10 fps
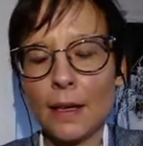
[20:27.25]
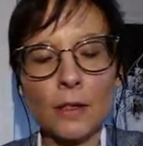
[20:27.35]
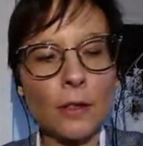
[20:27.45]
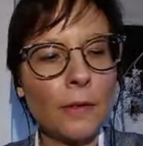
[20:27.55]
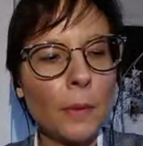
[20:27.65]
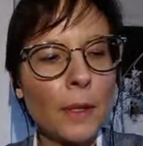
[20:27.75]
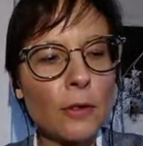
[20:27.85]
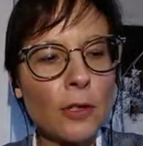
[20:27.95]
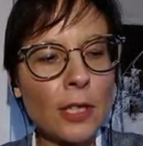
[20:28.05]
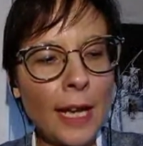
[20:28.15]
So if you want
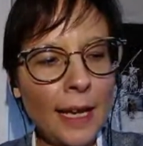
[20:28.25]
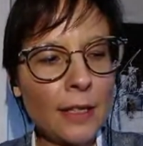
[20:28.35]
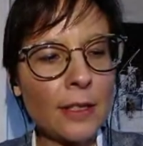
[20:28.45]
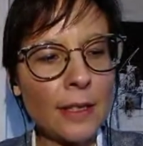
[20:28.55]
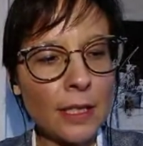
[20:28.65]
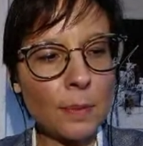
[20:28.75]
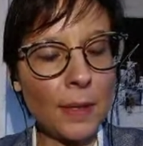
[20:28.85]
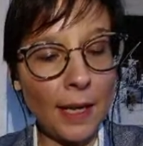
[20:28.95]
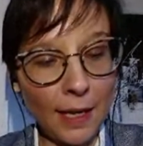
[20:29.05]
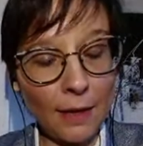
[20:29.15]
to change this
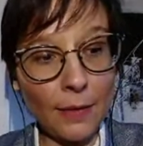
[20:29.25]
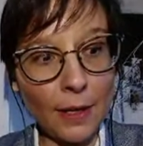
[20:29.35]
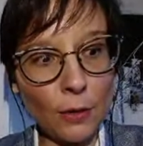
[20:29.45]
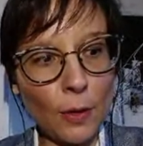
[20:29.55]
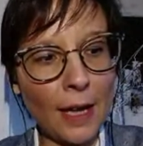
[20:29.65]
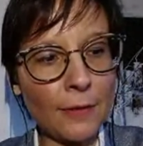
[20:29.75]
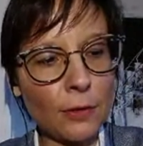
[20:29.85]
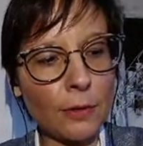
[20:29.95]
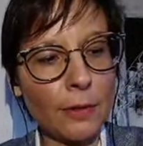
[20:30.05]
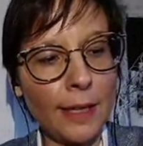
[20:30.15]
behavior, you have
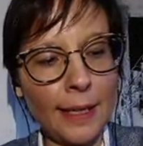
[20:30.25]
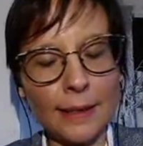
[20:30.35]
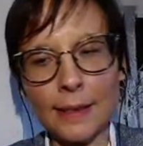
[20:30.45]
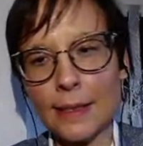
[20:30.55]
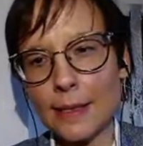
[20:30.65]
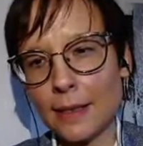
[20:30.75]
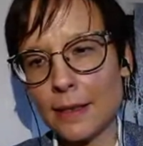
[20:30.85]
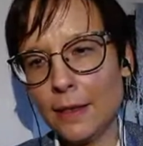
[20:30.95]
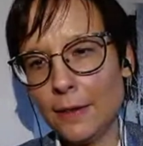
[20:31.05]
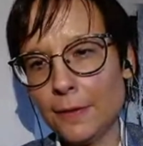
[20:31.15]
to create an
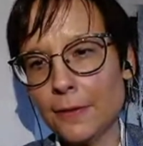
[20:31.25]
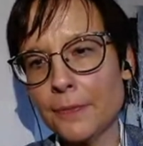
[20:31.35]
incentive